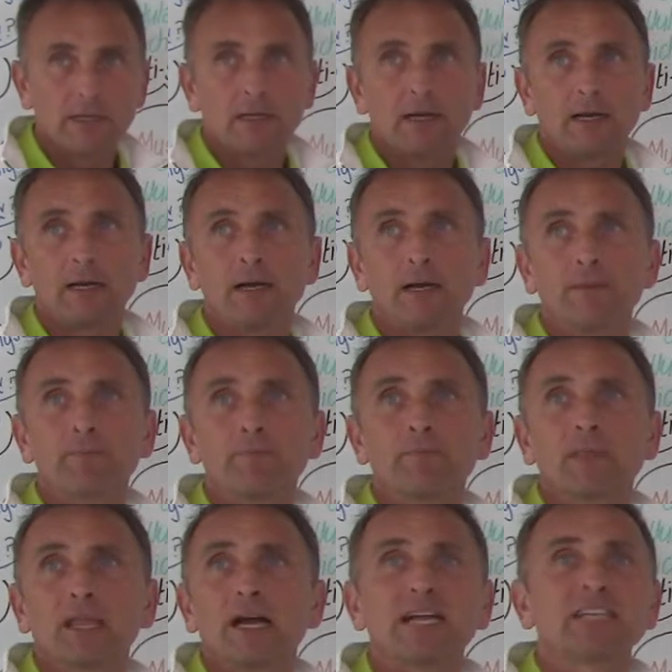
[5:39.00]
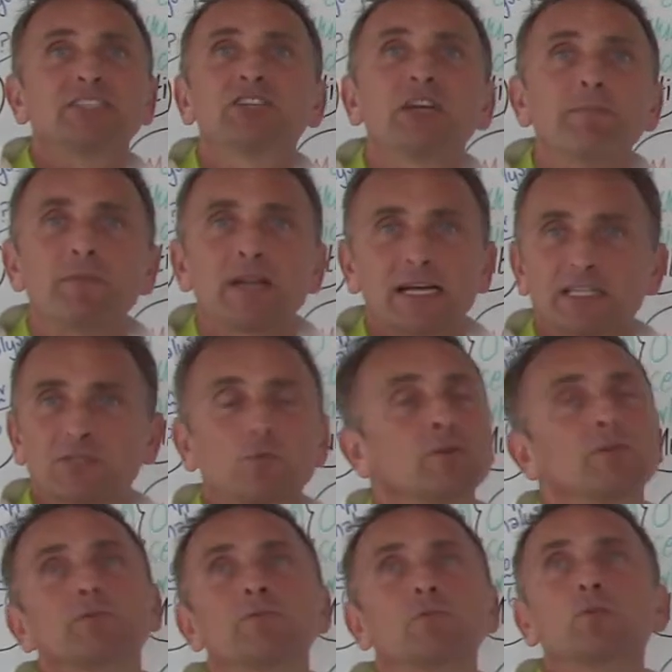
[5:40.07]
A gymnast
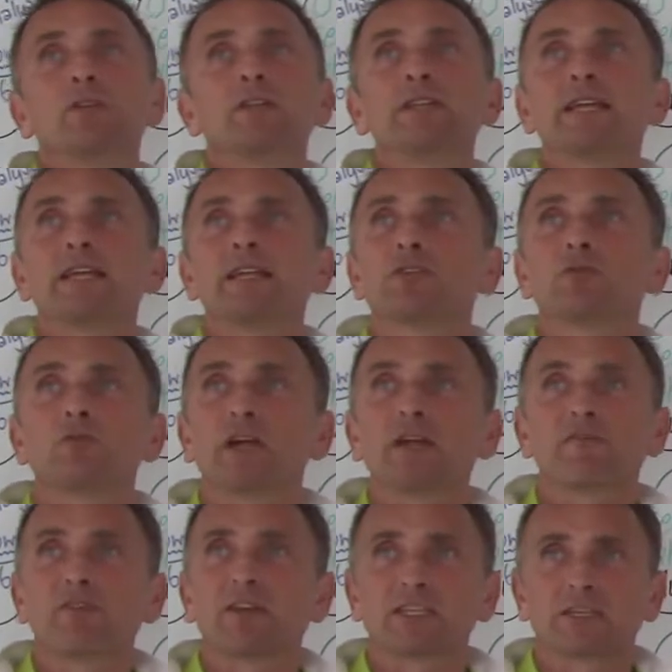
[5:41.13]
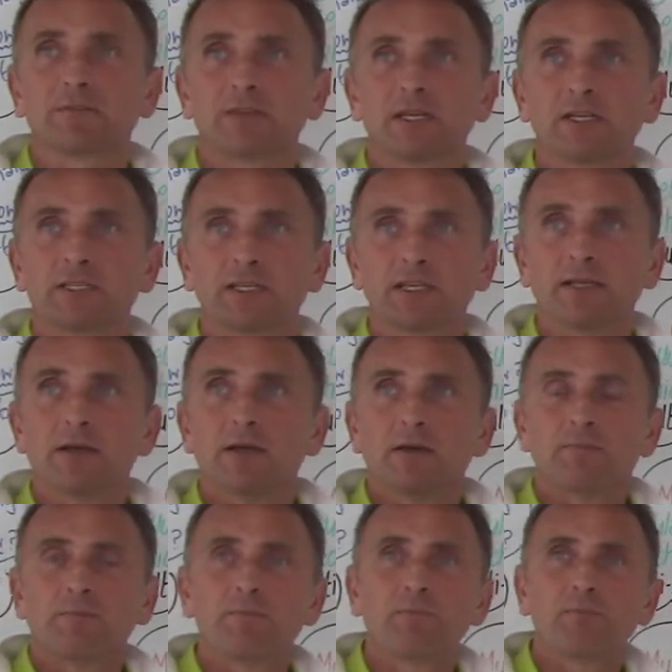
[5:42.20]
would need great flexibility,
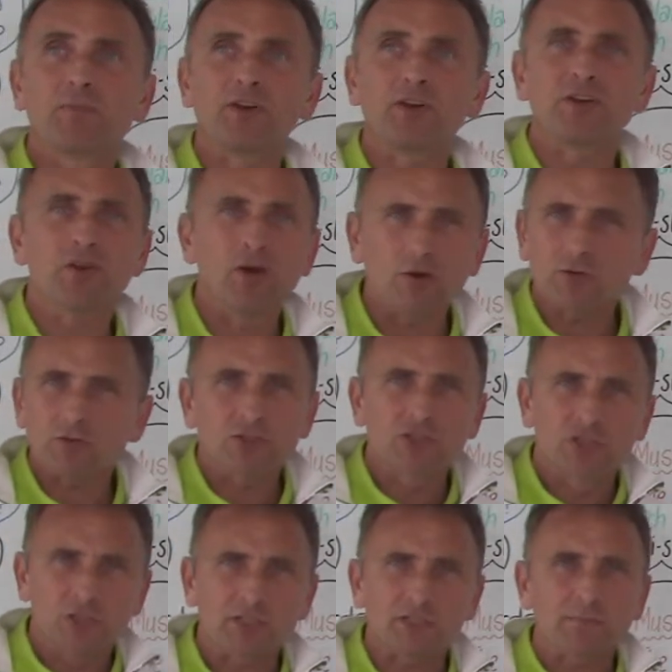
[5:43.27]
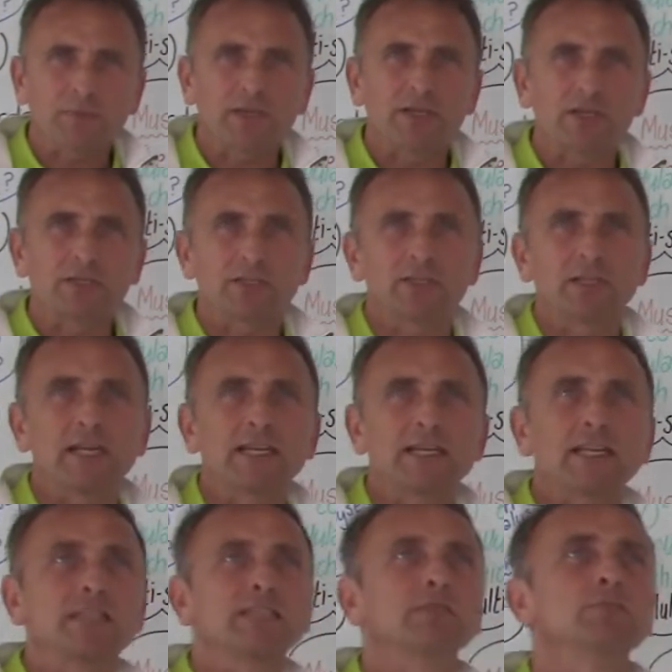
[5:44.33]
but not just because they
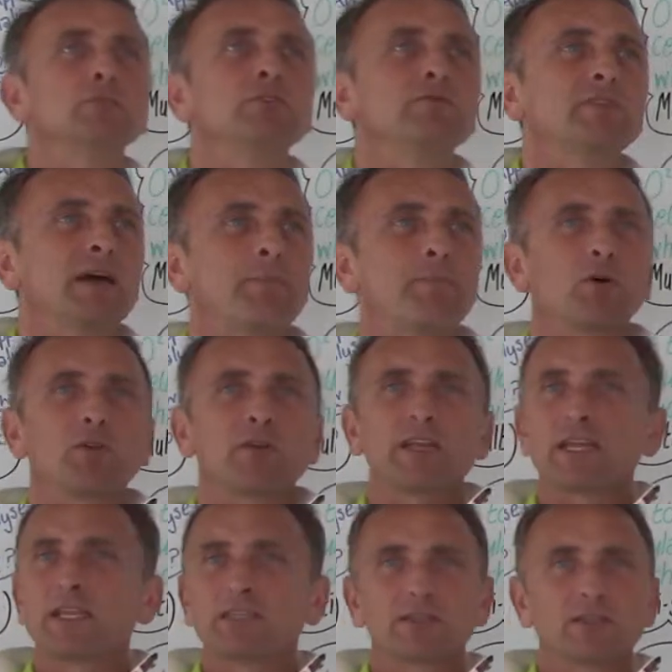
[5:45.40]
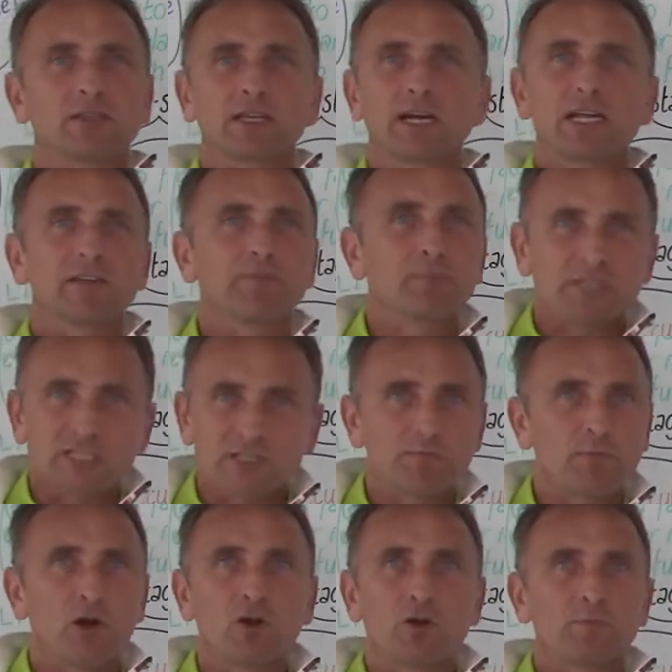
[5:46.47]
need to move their body into kind of
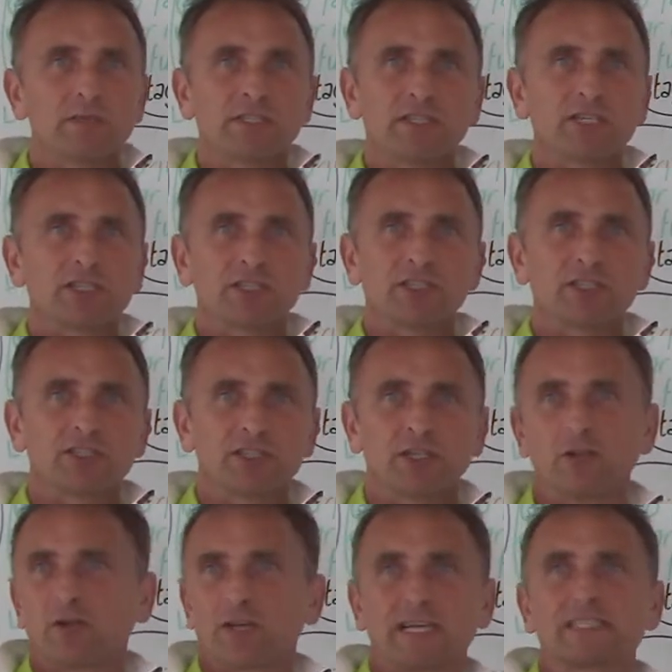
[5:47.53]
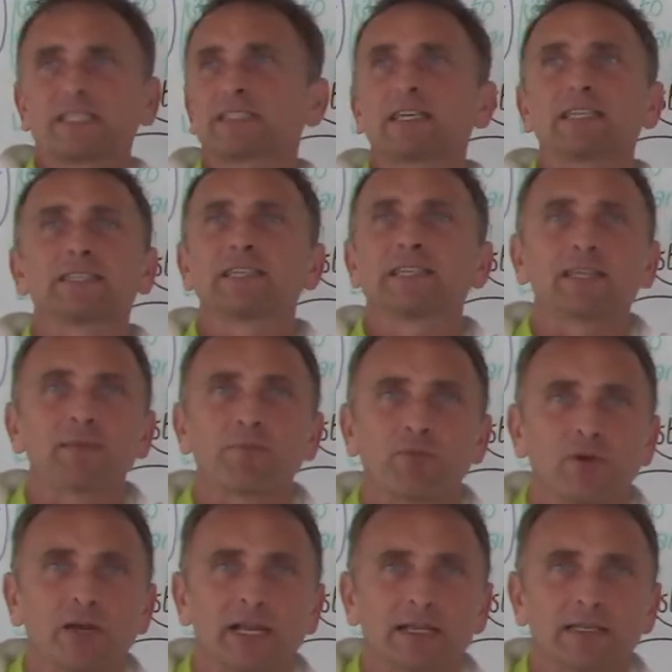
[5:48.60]
bespoke positions to look aesthetically
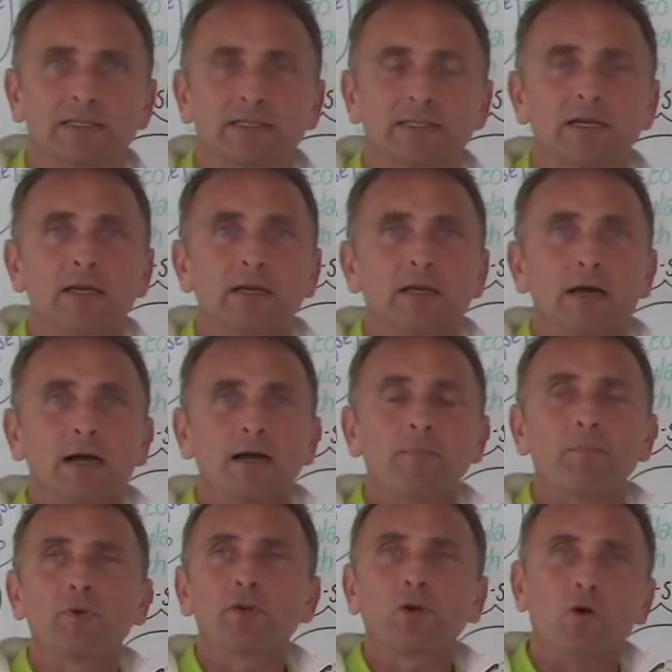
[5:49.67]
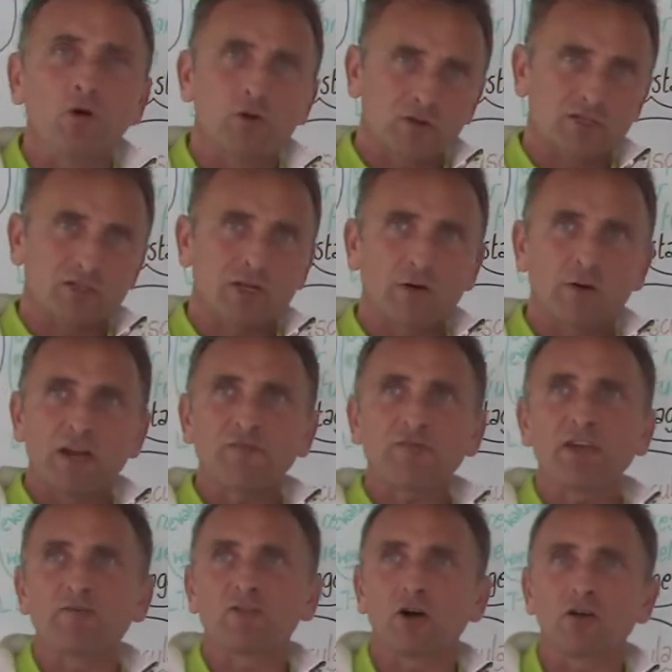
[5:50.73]
brilliant, but also if
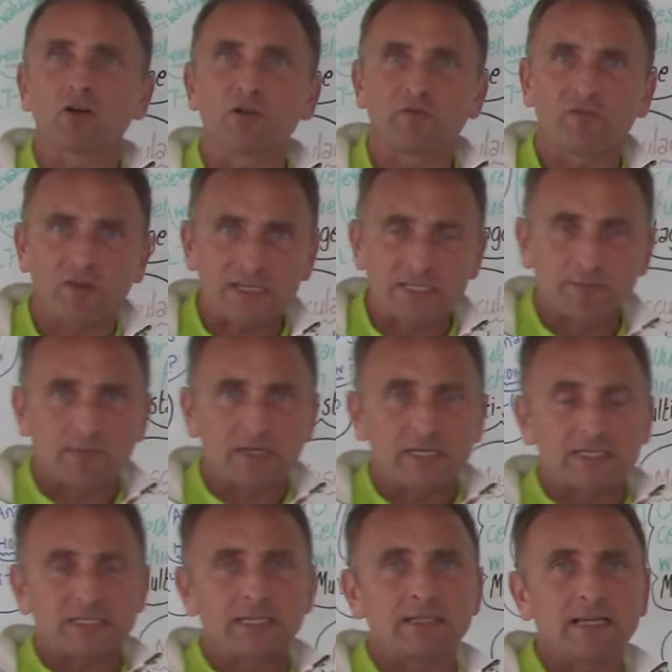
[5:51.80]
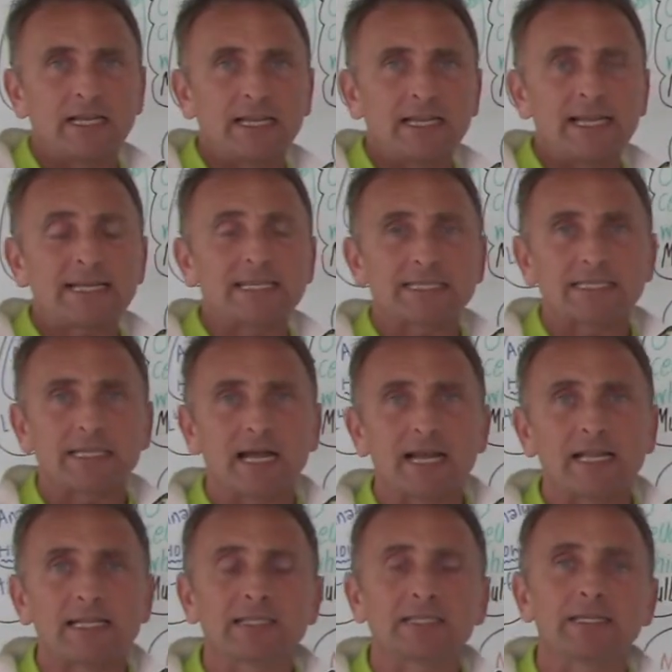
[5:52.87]
they've got good flexibility, they're less
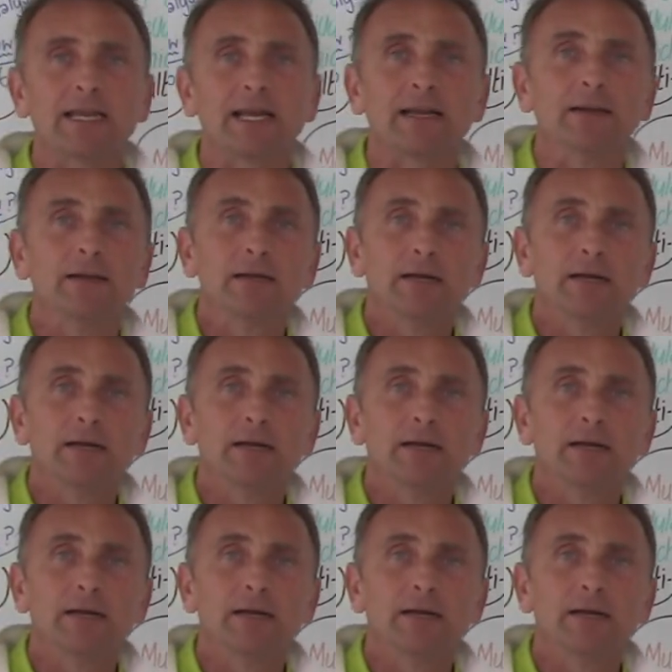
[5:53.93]
likely to get